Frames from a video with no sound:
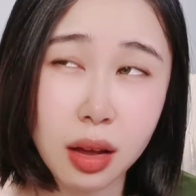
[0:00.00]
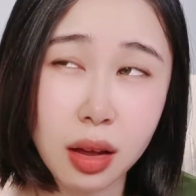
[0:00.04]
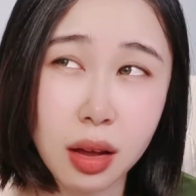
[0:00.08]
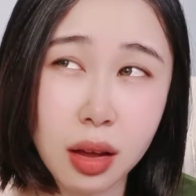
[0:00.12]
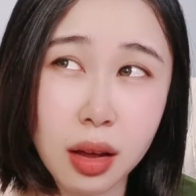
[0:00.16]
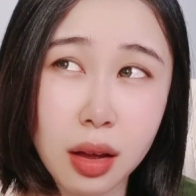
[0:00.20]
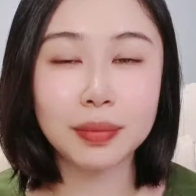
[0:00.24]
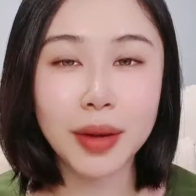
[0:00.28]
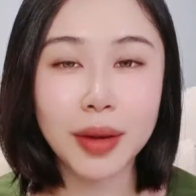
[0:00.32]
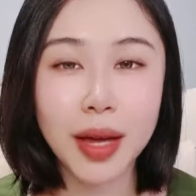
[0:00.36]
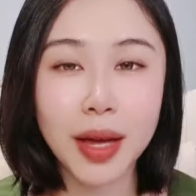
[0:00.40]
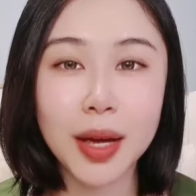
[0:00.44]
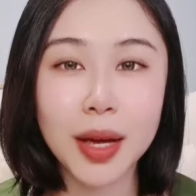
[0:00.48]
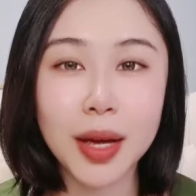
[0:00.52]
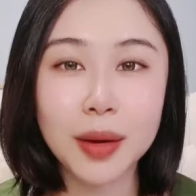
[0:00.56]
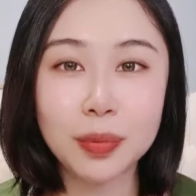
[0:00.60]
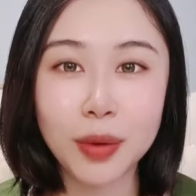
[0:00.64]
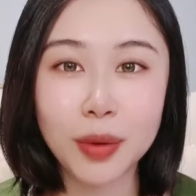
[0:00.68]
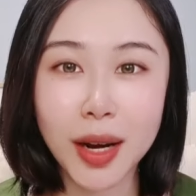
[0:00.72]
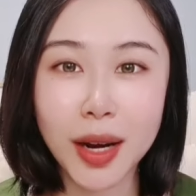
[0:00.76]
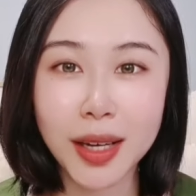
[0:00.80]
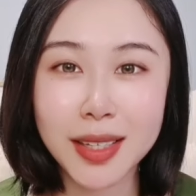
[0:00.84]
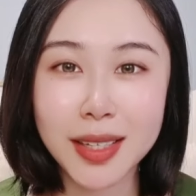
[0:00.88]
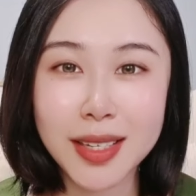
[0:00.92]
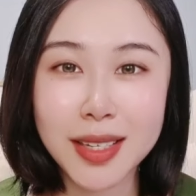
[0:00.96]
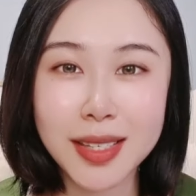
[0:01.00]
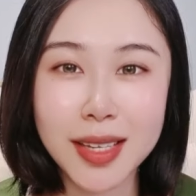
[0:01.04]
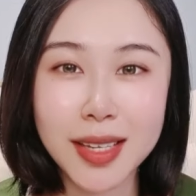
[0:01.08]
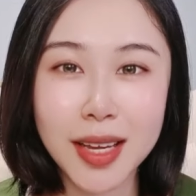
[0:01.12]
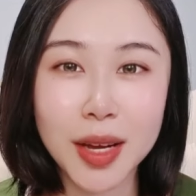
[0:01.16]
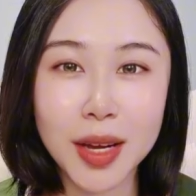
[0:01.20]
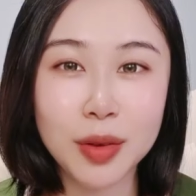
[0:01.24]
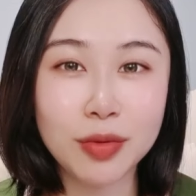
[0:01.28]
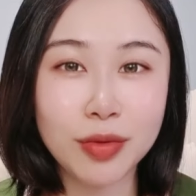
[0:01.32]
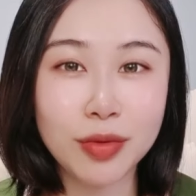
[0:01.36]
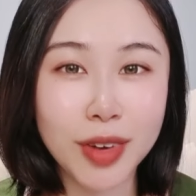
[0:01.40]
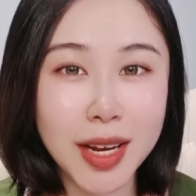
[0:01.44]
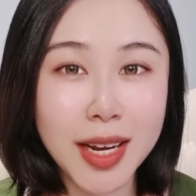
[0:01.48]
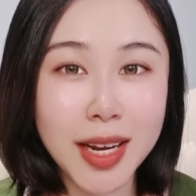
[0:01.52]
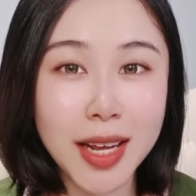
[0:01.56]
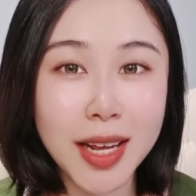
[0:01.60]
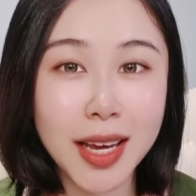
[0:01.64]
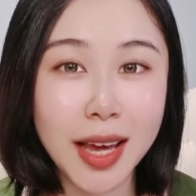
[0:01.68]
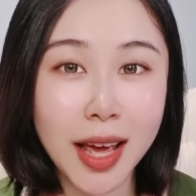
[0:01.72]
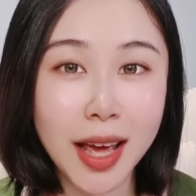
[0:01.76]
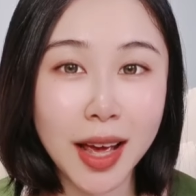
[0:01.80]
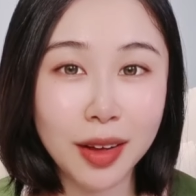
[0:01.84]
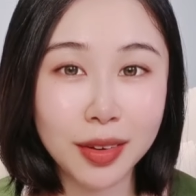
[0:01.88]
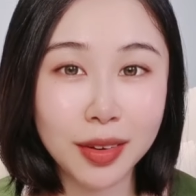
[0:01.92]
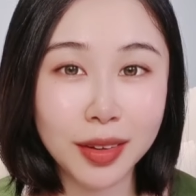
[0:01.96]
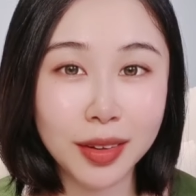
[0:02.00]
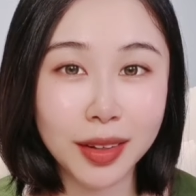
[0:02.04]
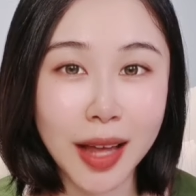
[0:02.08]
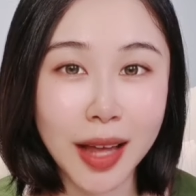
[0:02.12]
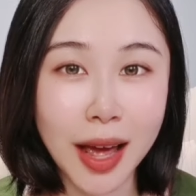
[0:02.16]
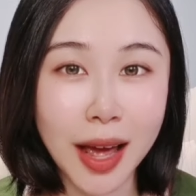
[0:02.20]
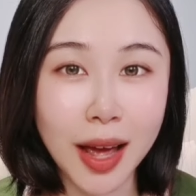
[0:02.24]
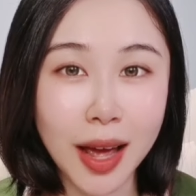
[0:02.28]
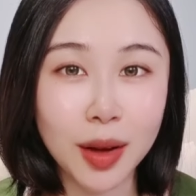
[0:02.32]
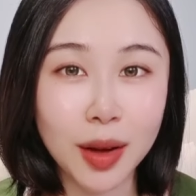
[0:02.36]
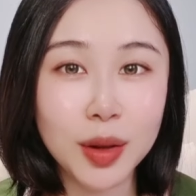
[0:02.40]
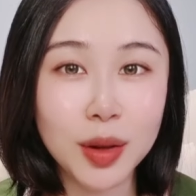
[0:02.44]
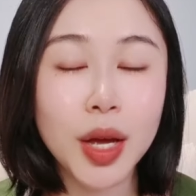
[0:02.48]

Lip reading: By practicing reading out loud,